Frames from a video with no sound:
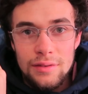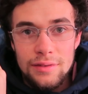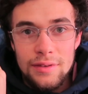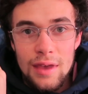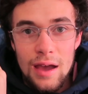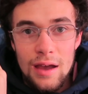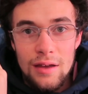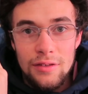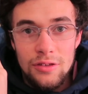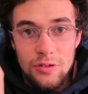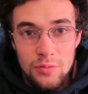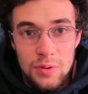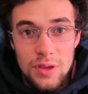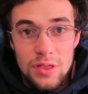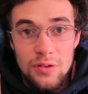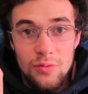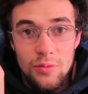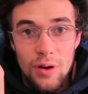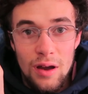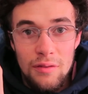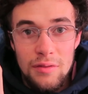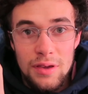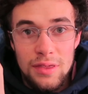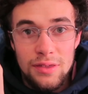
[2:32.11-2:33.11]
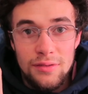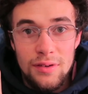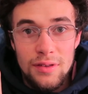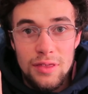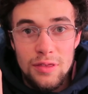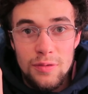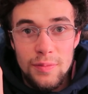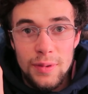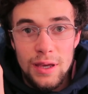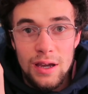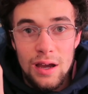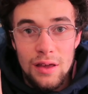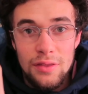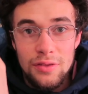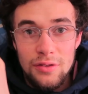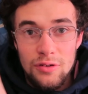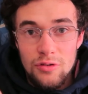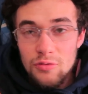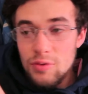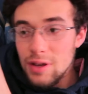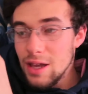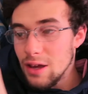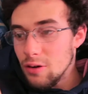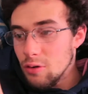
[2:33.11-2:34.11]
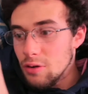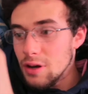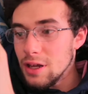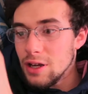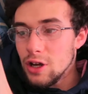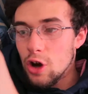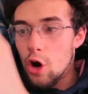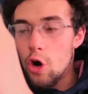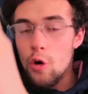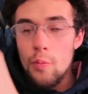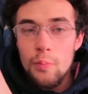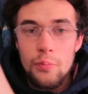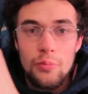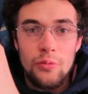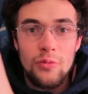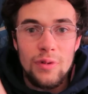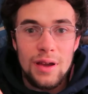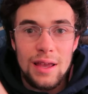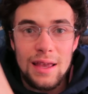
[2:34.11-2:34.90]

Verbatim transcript: that the reason why we stress is because we can only cope